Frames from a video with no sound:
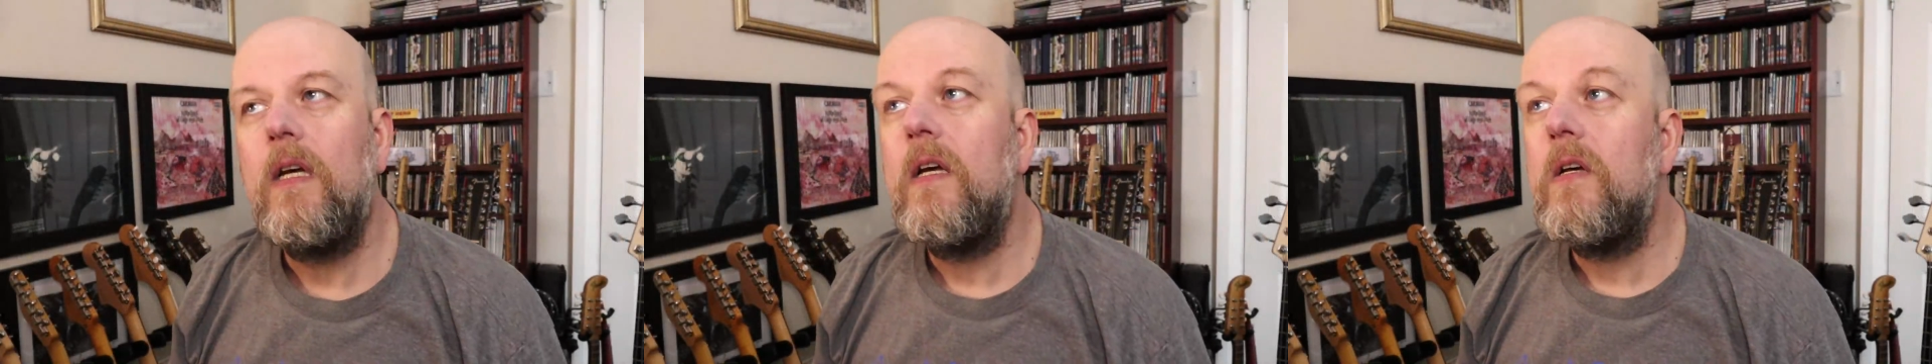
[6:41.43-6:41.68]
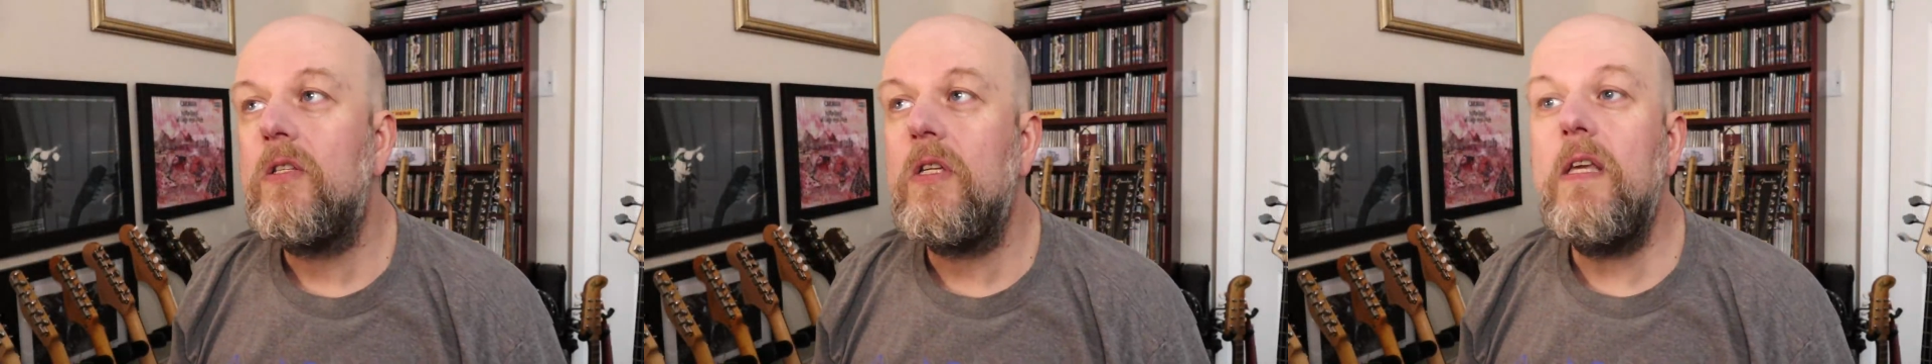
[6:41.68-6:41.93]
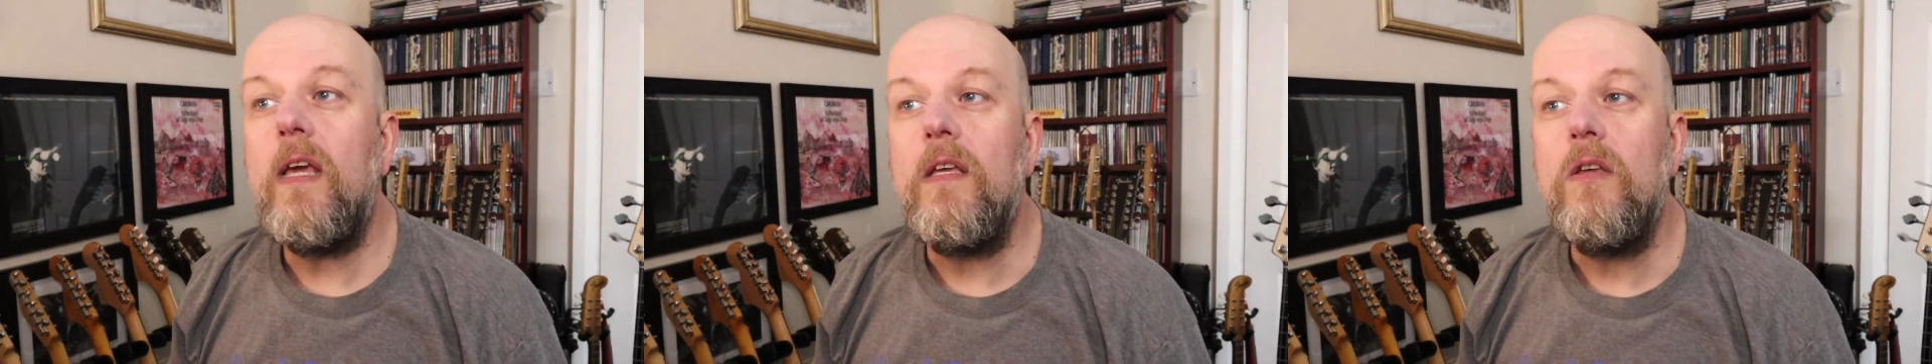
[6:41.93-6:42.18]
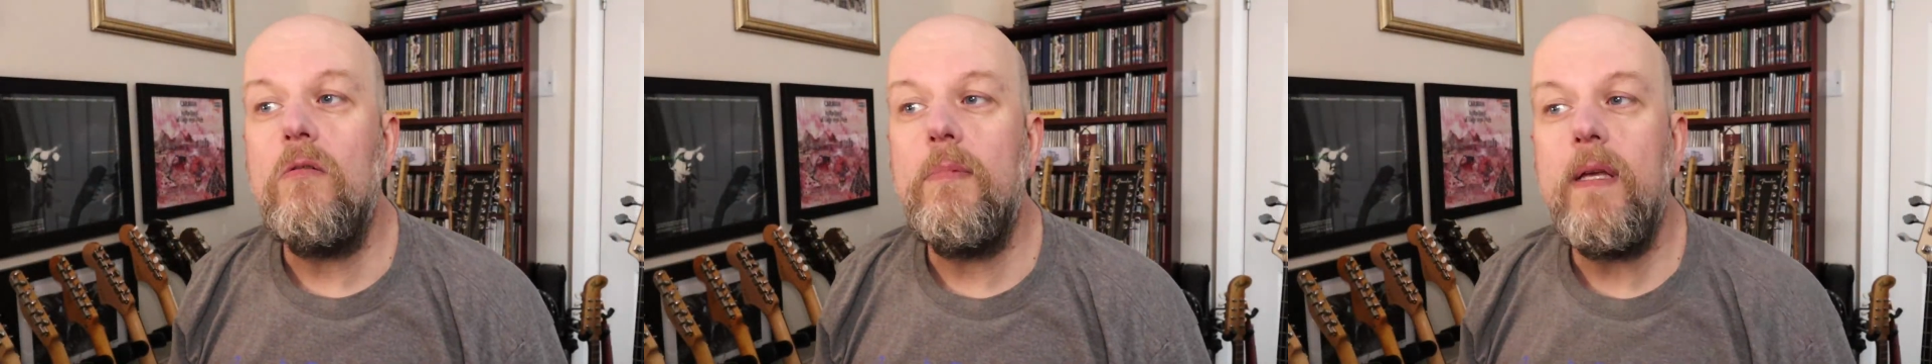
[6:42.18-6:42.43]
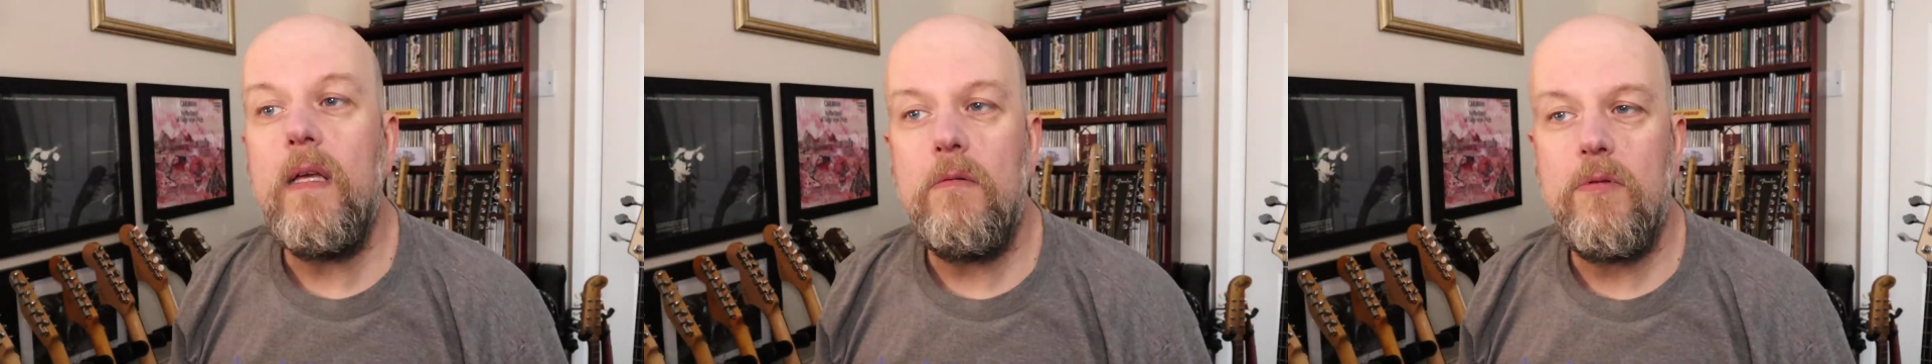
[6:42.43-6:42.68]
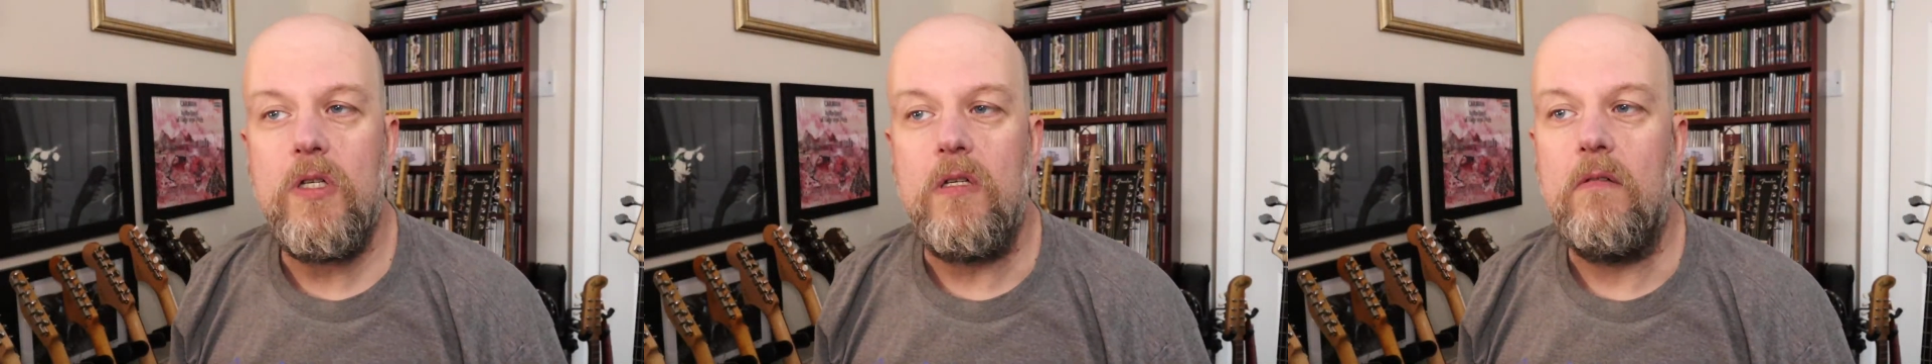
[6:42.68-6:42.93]
So yeah, you'll be able
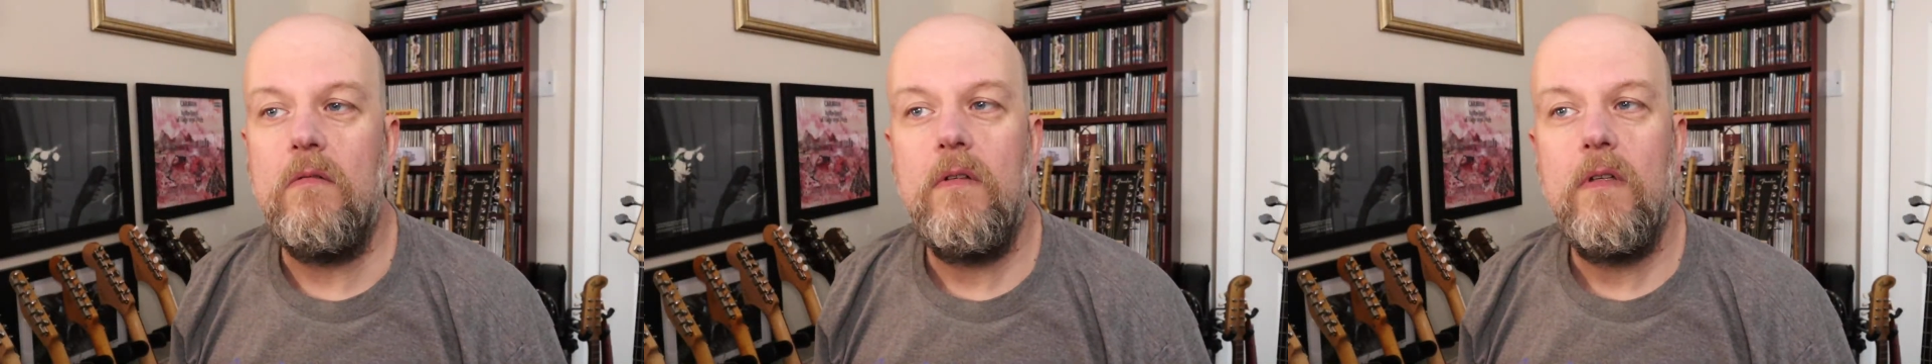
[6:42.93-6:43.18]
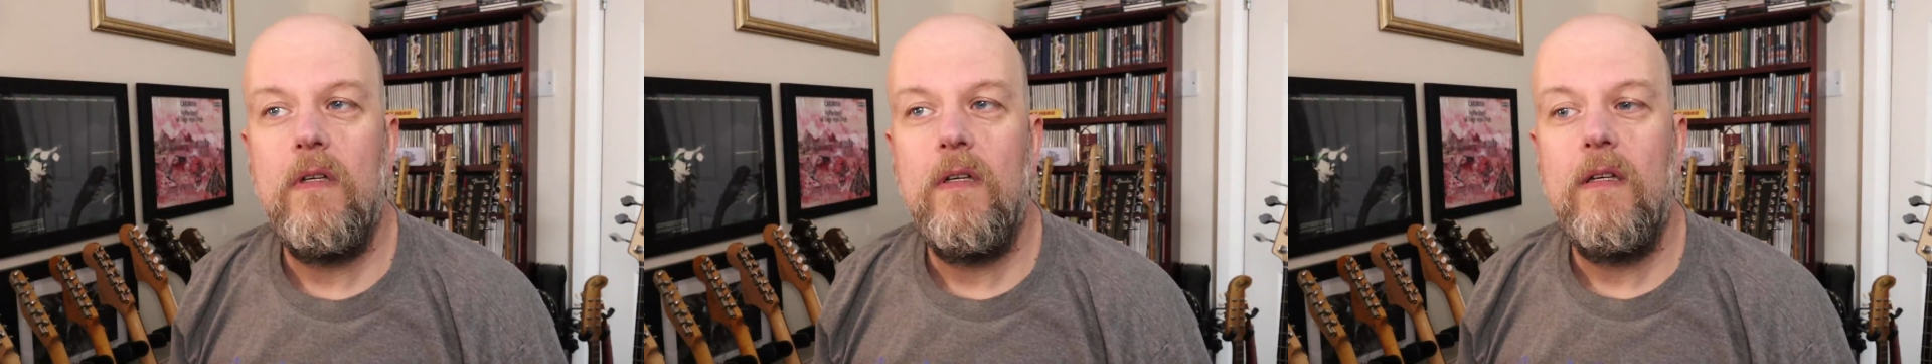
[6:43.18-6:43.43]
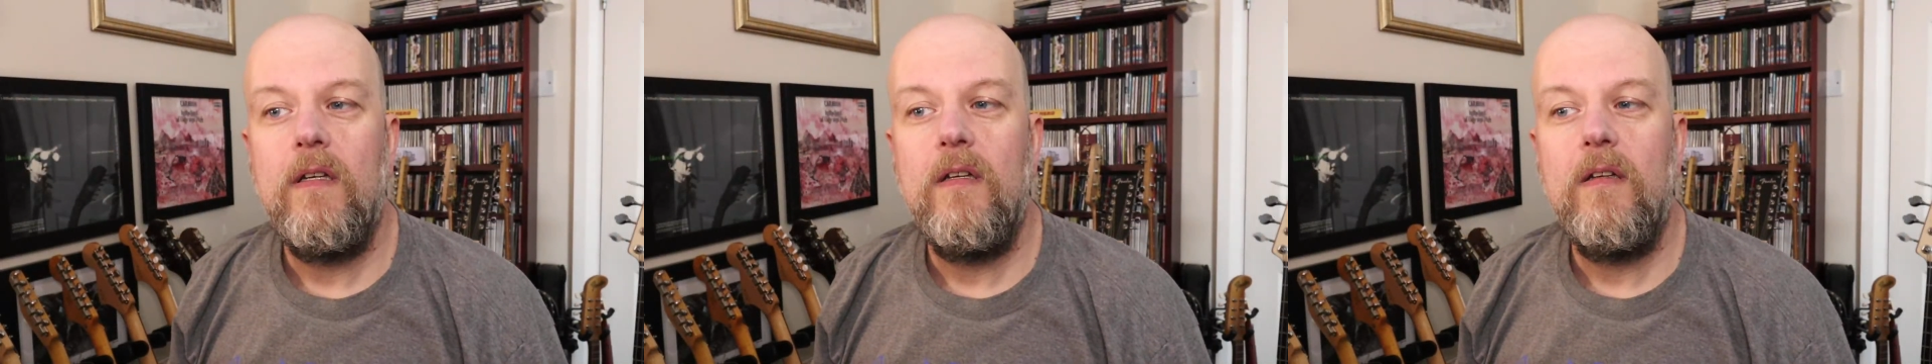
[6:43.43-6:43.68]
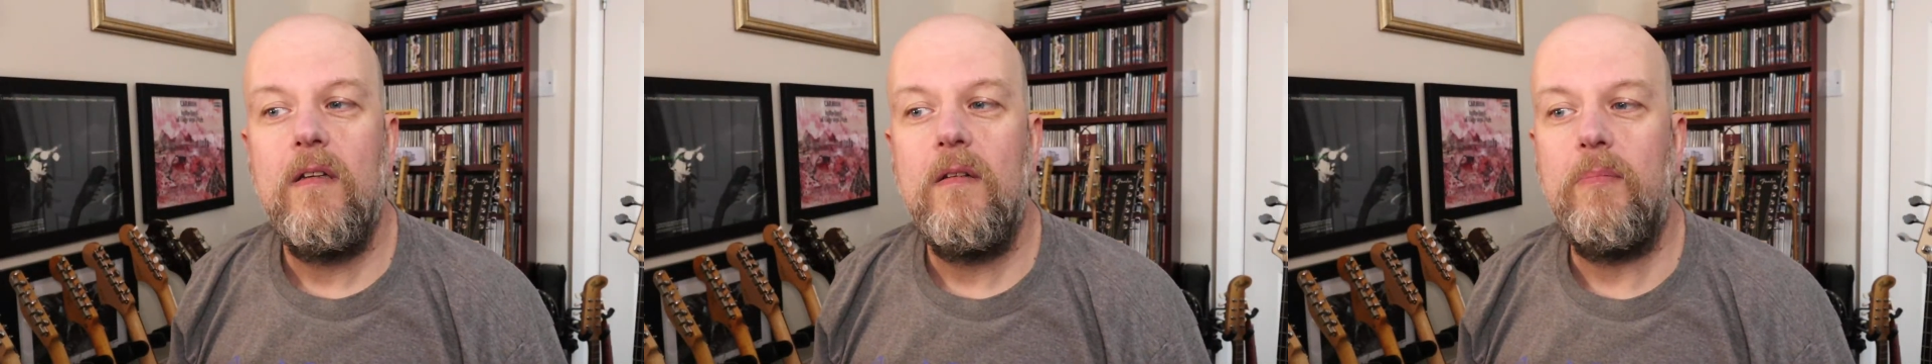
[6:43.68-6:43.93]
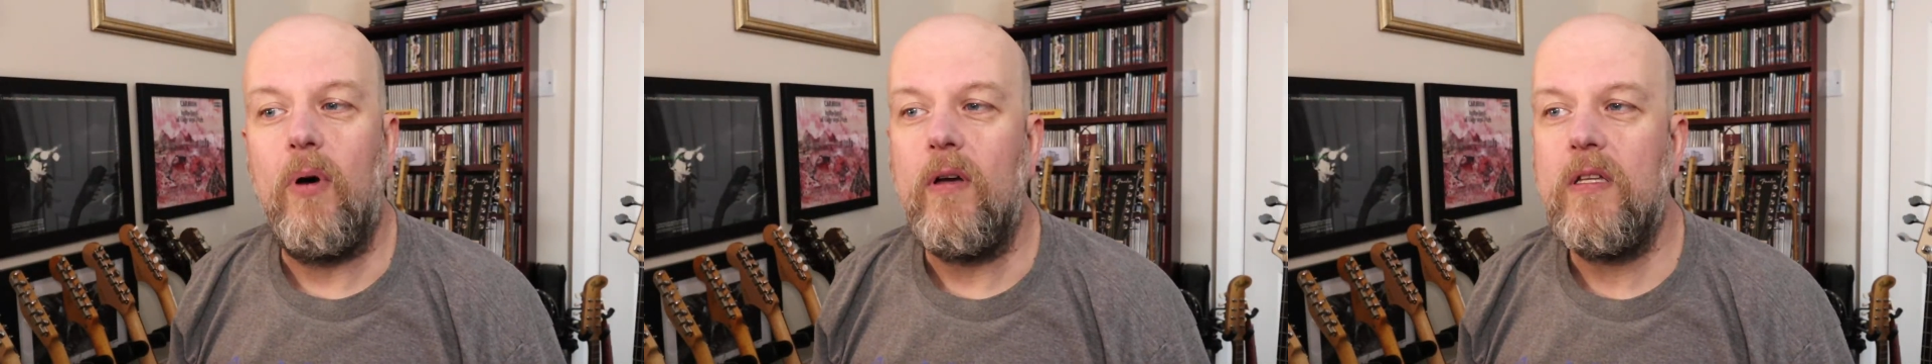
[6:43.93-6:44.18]
to buy